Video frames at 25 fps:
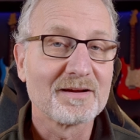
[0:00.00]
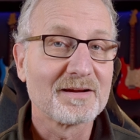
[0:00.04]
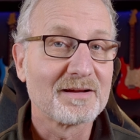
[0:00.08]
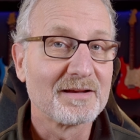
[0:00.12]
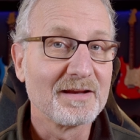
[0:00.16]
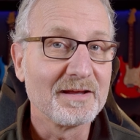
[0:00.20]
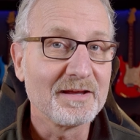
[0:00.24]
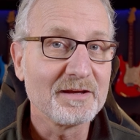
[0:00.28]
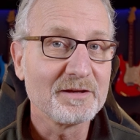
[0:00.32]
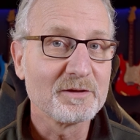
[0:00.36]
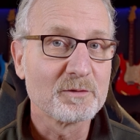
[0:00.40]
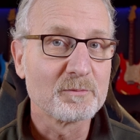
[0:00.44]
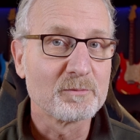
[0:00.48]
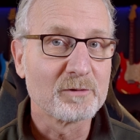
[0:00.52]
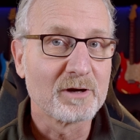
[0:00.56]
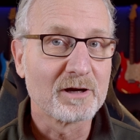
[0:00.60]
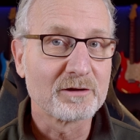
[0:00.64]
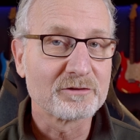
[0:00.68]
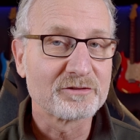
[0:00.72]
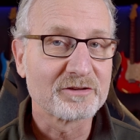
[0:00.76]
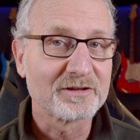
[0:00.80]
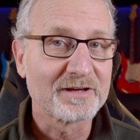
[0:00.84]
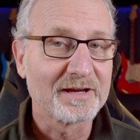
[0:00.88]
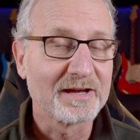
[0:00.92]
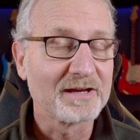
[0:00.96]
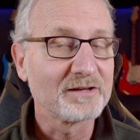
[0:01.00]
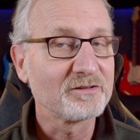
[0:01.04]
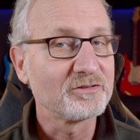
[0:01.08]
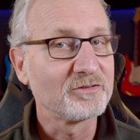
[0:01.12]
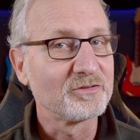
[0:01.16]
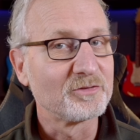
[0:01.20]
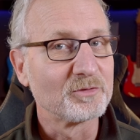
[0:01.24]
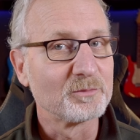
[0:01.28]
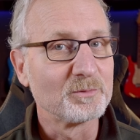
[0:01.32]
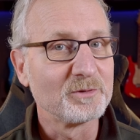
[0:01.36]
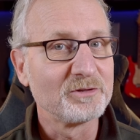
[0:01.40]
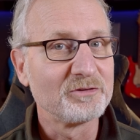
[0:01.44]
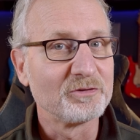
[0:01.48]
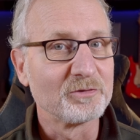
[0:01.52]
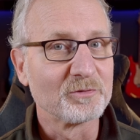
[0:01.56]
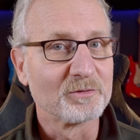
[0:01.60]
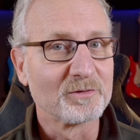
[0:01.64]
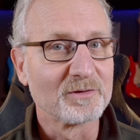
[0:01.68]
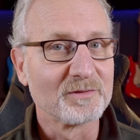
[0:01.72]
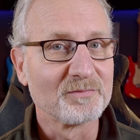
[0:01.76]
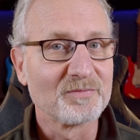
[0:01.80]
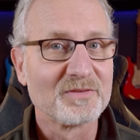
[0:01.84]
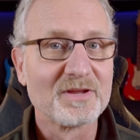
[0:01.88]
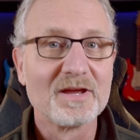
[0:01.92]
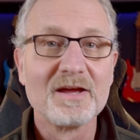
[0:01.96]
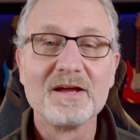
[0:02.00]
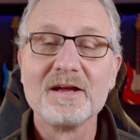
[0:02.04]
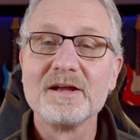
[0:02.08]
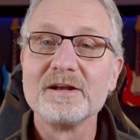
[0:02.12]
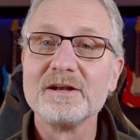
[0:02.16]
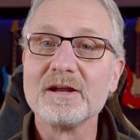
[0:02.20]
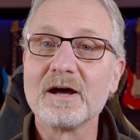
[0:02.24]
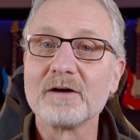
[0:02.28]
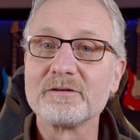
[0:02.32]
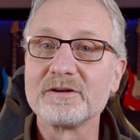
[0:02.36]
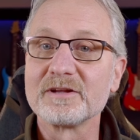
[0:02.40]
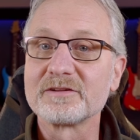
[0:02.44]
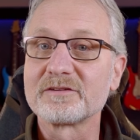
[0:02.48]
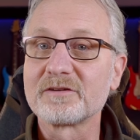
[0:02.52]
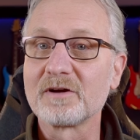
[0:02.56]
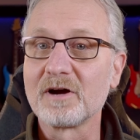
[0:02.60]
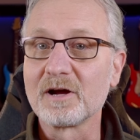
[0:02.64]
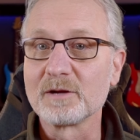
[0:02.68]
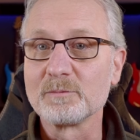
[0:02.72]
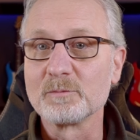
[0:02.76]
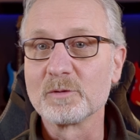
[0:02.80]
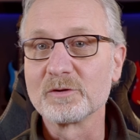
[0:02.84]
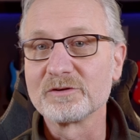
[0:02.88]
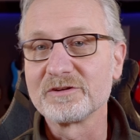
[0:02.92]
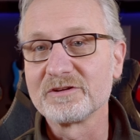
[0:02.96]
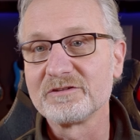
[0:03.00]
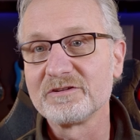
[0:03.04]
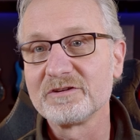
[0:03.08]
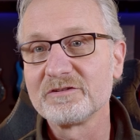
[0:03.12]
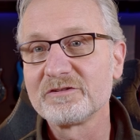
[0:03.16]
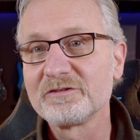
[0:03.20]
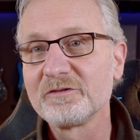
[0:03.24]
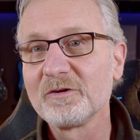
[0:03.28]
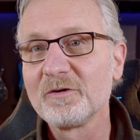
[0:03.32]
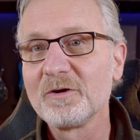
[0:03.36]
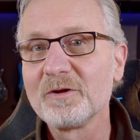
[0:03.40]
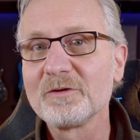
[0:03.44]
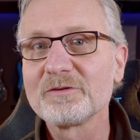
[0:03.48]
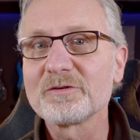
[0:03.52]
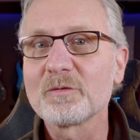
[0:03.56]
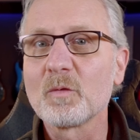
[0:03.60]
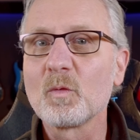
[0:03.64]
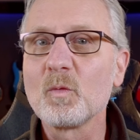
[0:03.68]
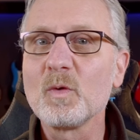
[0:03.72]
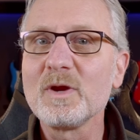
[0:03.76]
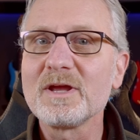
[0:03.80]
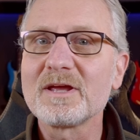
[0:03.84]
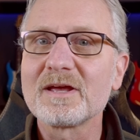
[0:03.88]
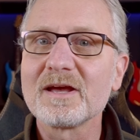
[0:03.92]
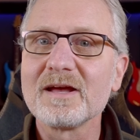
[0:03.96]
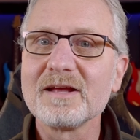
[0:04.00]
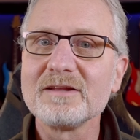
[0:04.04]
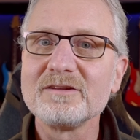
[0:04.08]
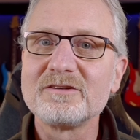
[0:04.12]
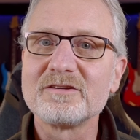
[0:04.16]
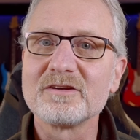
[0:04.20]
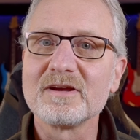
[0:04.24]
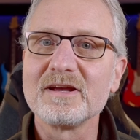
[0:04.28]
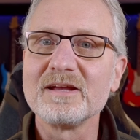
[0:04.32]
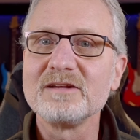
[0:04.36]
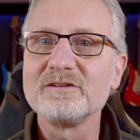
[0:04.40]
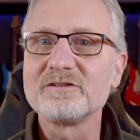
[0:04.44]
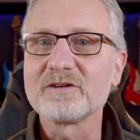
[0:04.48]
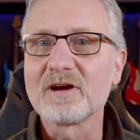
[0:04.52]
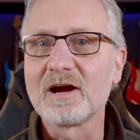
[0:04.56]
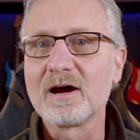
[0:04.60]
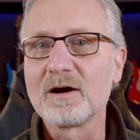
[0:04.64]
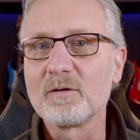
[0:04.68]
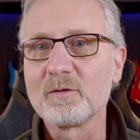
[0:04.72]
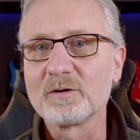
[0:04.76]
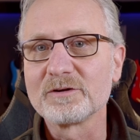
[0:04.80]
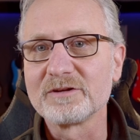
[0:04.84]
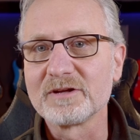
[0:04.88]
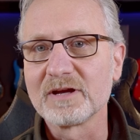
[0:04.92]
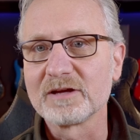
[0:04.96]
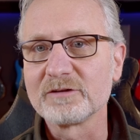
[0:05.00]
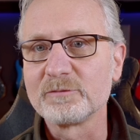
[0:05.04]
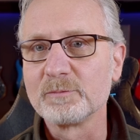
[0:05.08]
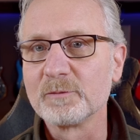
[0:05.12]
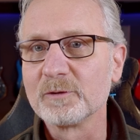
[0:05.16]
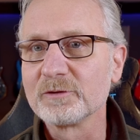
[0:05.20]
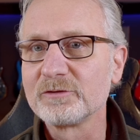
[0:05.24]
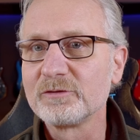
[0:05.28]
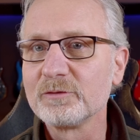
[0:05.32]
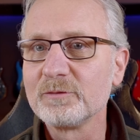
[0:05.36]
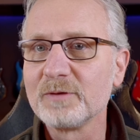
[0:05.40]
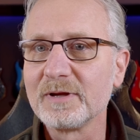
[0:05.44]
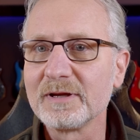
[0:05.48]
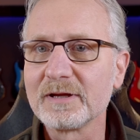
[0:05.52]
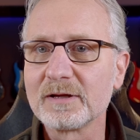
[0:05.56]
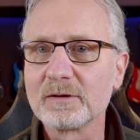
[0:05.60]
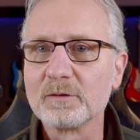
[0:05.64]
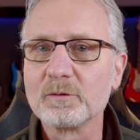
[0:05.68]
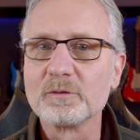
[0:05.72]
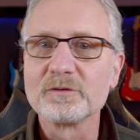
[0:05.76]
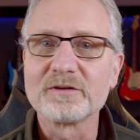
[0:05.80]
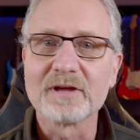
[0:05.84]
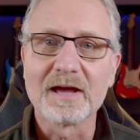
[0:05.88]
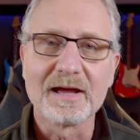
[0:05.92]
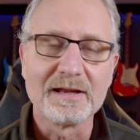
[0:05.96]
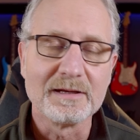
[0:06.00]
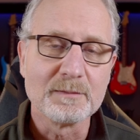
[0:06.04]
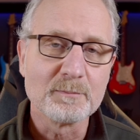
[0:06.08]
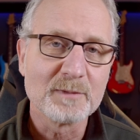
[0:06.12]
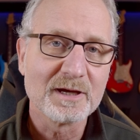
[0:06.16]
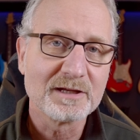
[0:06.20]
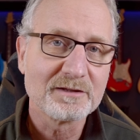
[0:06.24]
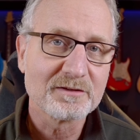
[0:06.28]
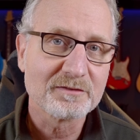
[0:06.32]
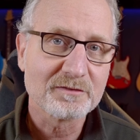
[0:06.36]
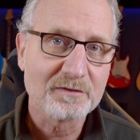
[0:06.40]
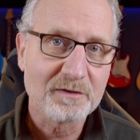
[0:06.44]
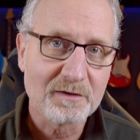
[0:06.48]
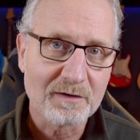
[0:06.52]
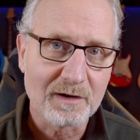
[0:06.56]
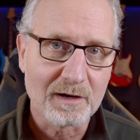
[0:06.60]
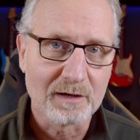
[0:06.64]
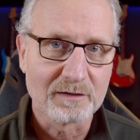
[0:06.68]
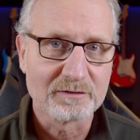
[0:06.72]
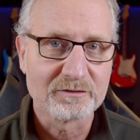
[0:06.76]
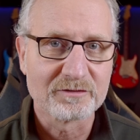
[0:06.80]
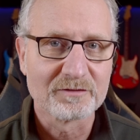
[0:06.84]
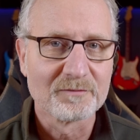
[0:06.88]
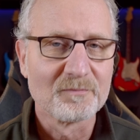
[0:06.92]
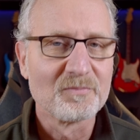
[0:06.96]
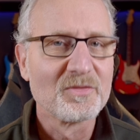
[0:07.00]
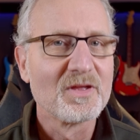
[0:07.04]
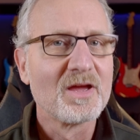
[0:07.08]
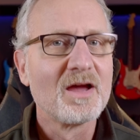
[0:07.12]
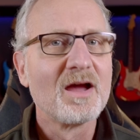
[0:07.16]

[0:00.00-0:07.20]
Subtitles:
Clear your browser cache to be sure. Now that CardMod is installed, we can change our dashboard to include animated cards.